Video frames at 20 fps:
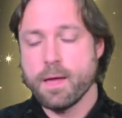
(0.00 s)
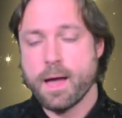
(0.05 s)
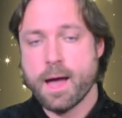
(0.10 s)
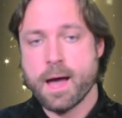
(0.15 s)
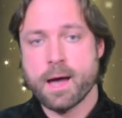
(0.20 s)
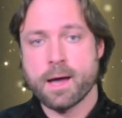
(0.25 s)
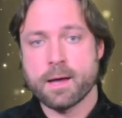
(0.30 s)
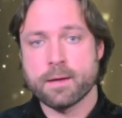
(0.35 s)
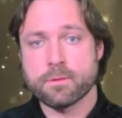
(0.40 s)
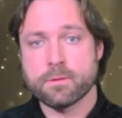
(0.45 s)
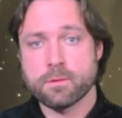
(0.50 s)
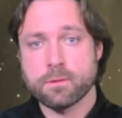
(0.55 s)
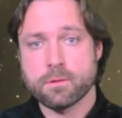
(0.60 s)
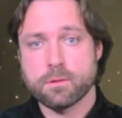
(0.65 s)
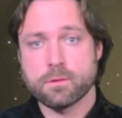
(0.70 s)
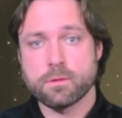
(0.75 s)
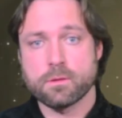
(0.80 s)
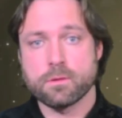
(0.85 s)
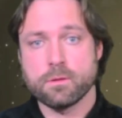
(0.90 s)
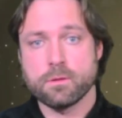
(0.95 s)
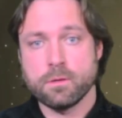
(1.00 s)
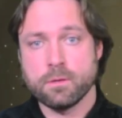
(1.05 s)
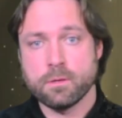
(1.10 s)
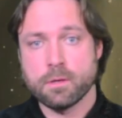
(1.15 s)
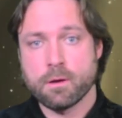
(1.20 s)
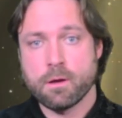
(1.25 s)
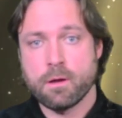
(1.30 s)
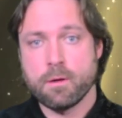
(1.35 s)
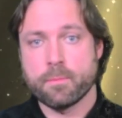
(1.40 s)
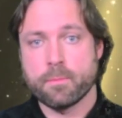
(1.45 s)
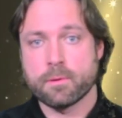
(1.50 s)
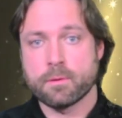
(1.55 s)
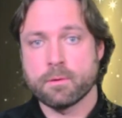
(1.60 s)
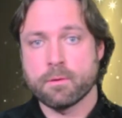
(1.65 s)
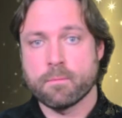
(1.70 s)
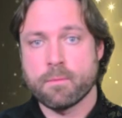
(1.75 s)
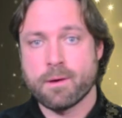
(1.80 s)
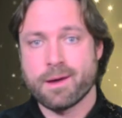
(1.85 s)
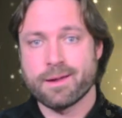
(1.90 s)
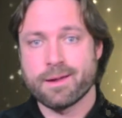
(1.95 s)
And you know, open
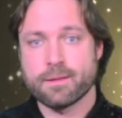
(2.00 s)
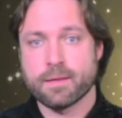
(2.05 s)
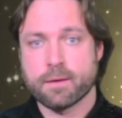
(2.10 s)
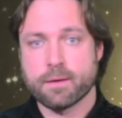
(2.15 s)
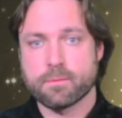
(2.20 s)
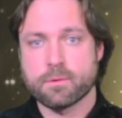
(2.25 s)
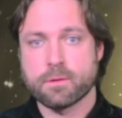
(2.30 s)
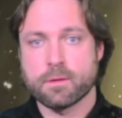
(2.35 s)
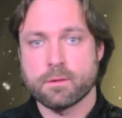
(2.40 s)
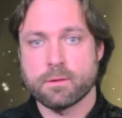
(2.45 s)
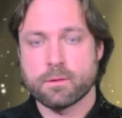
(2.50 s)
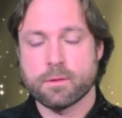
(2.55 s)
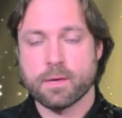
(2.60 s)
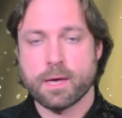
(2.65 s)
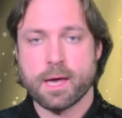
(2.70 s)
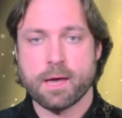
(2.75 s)
your mind out to